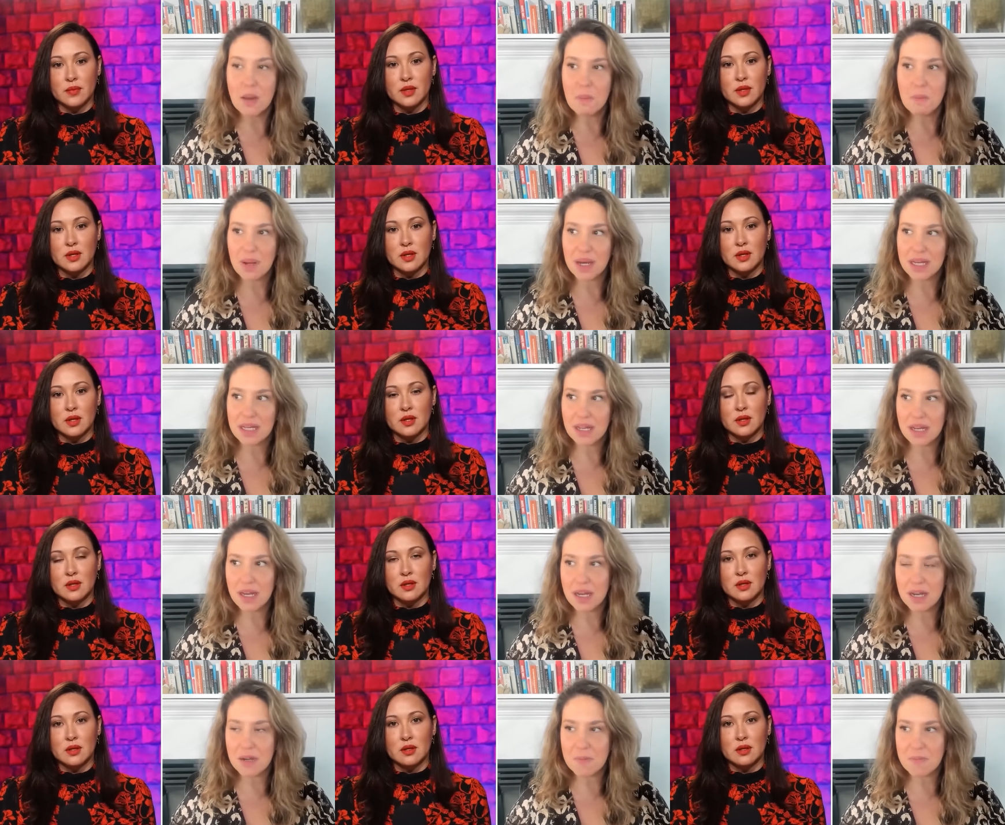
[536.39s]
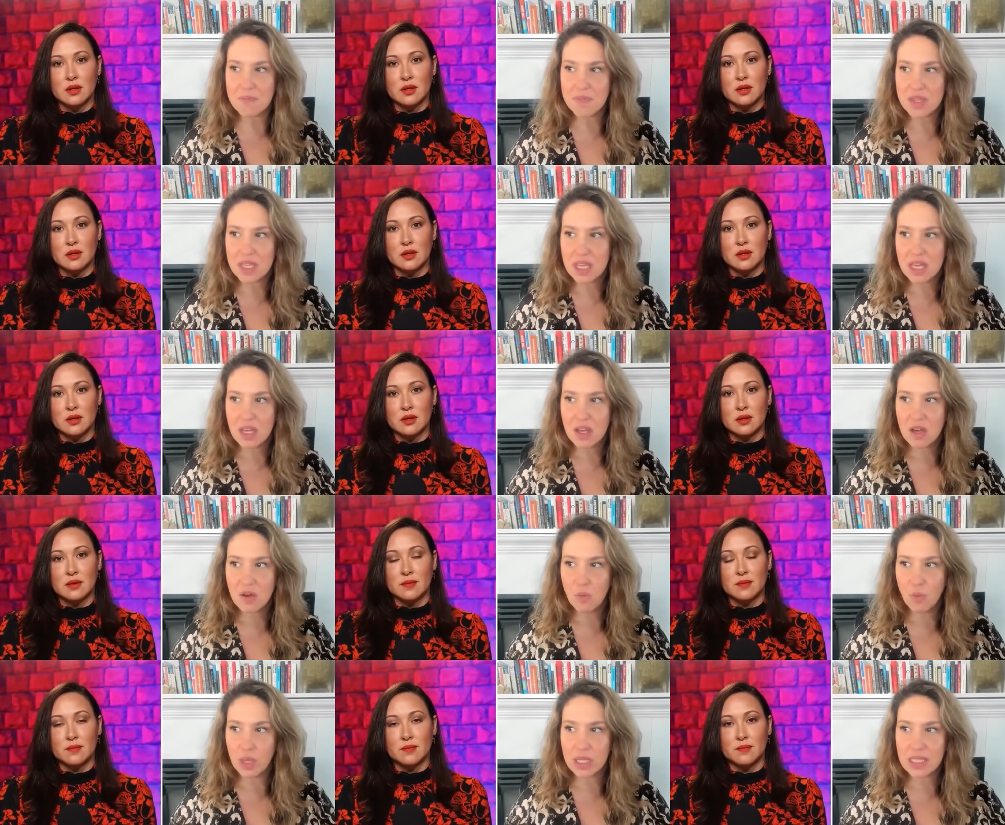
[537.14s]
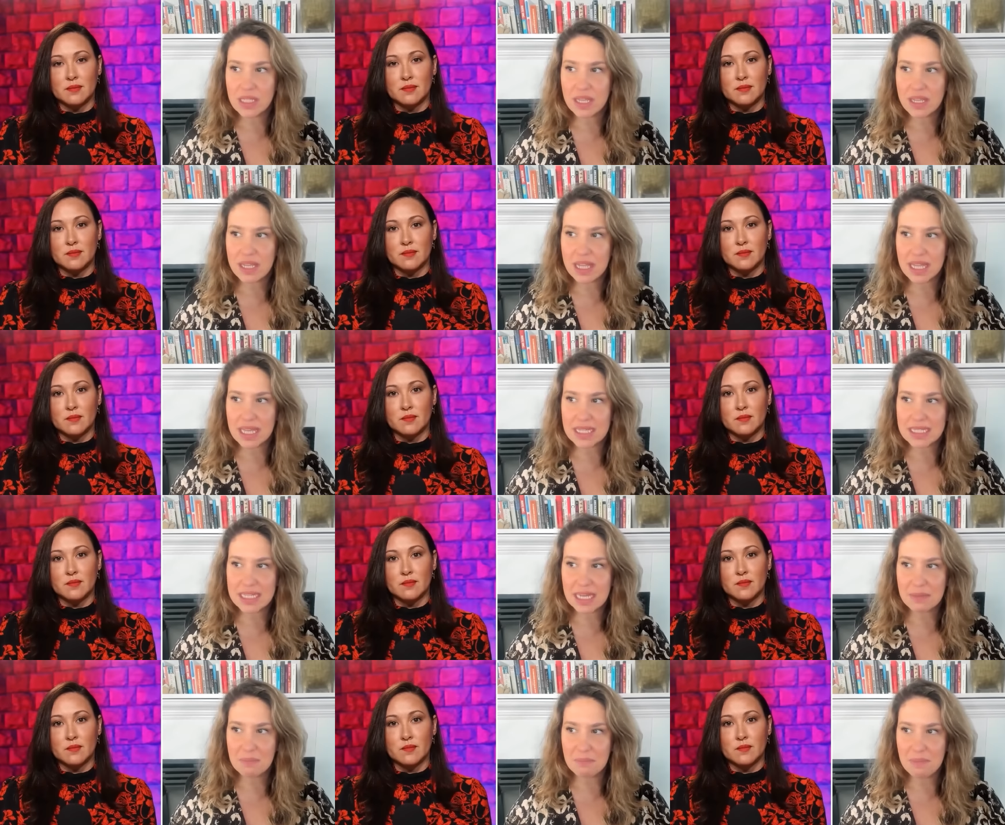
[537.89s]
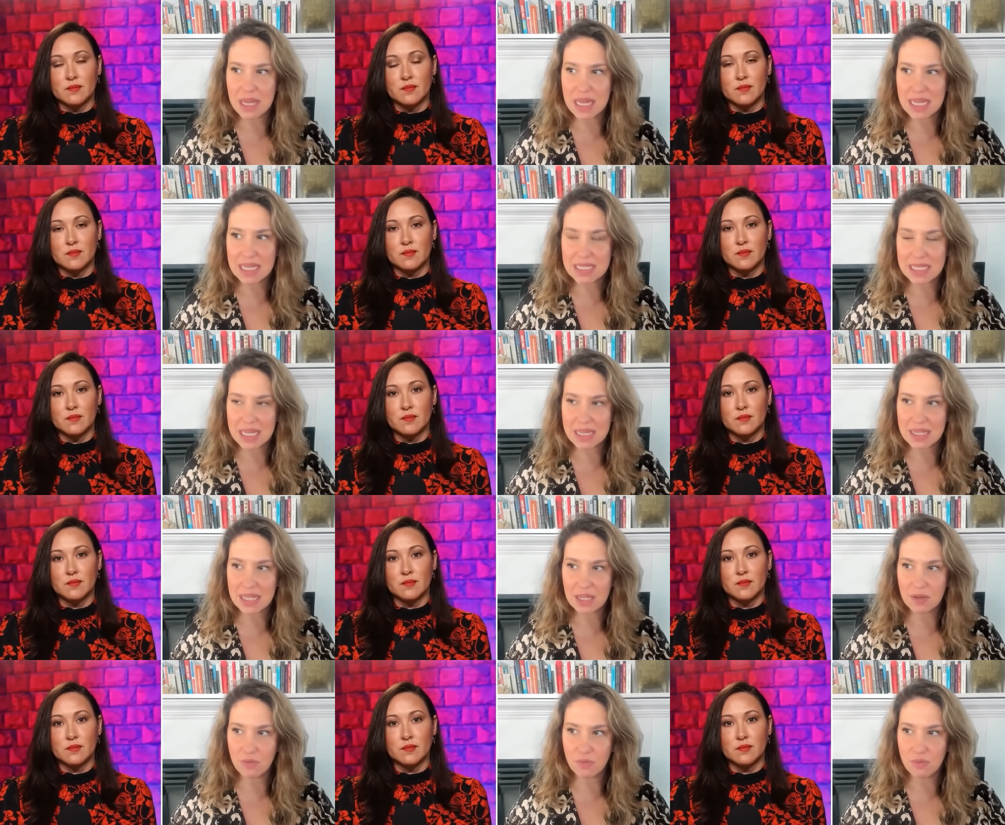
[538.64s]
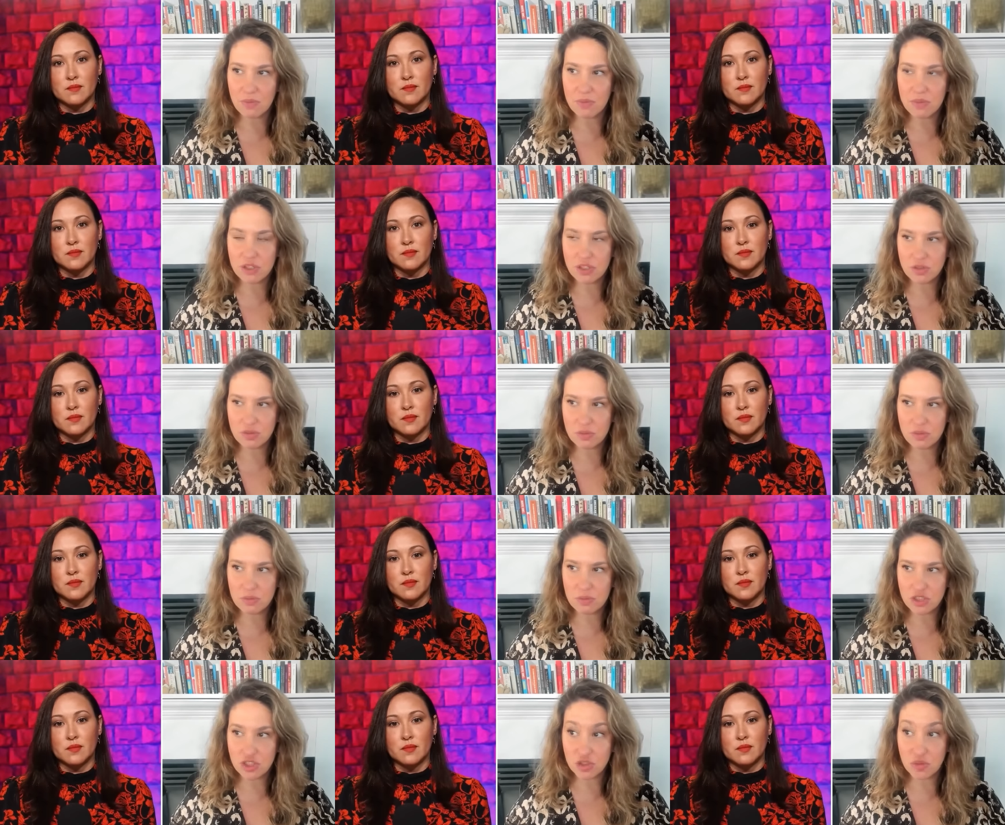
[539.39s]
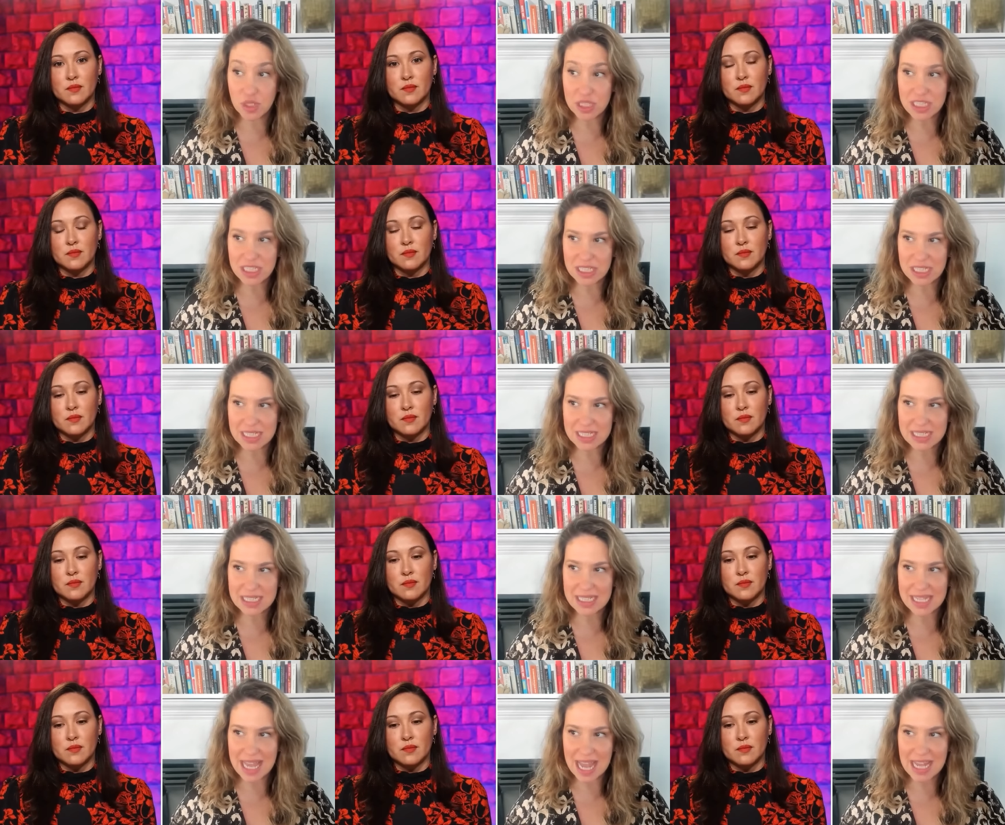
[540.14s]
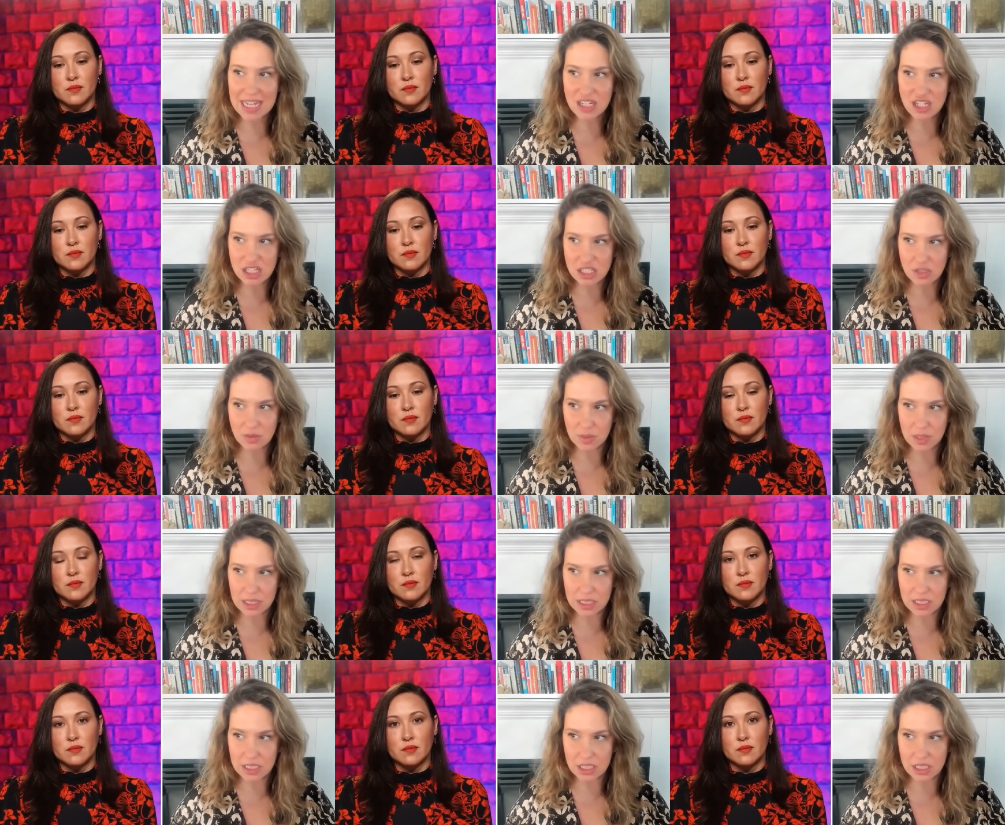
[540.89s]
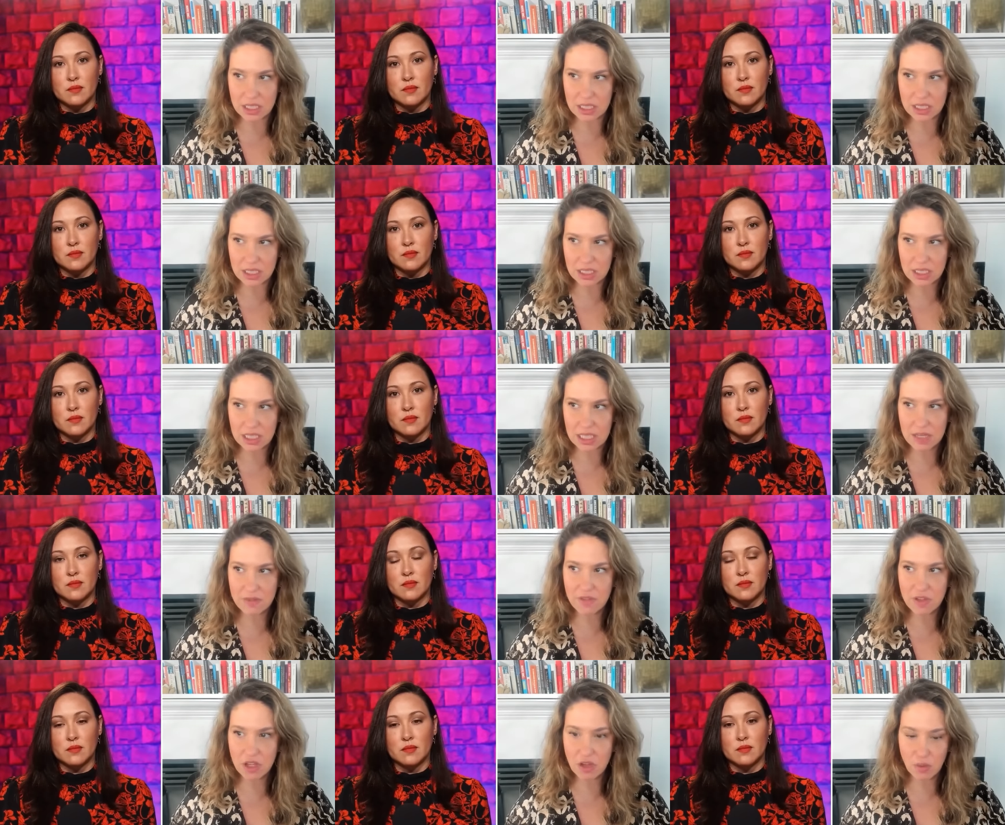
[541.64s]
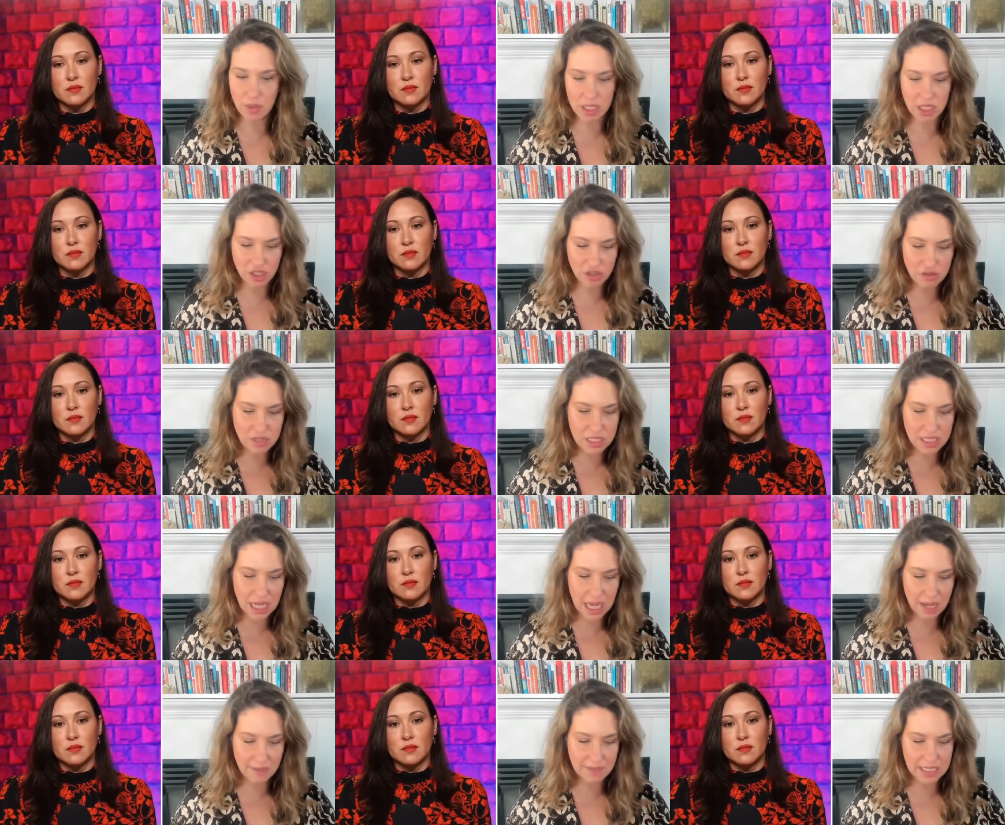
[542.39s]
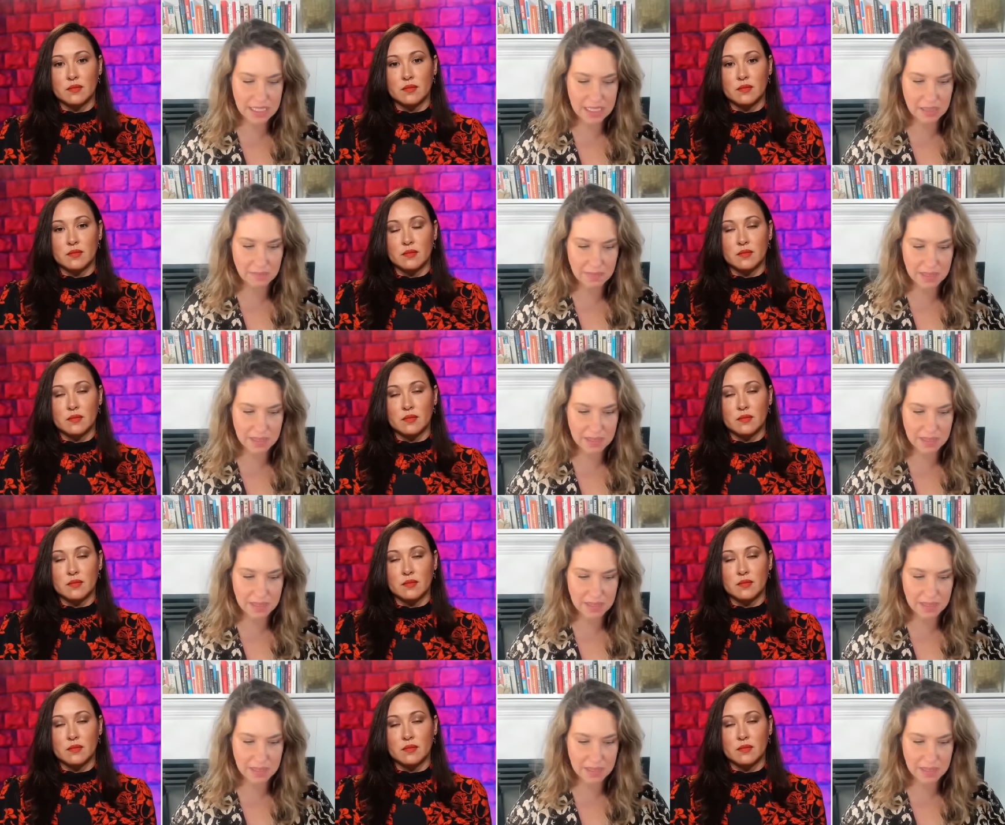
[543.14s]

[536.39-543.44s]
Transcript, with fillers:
Speaker 1: But um, one of the things that makes I think Jew- Jewishness not just a religion, even though it used to obviously